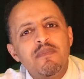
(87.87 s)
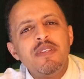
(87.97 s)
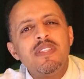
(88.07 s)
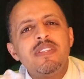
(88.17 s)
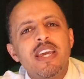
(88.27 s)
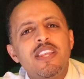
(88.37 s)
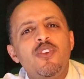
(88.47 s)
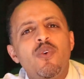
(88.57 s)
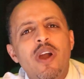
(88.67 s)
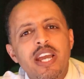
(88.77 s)
means that
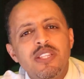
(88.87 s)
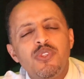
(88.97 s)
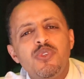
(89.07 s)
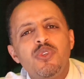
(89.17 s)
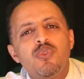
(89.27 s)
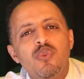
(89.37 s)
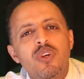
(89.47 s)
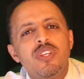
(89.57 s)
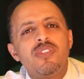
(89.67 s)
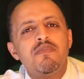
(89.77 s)
your attitude
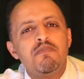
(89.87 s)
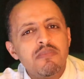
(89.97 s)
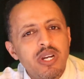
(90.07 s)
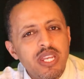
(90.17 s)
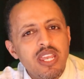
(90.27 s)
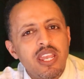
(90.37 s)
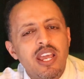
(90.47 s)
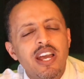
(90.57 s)
towards money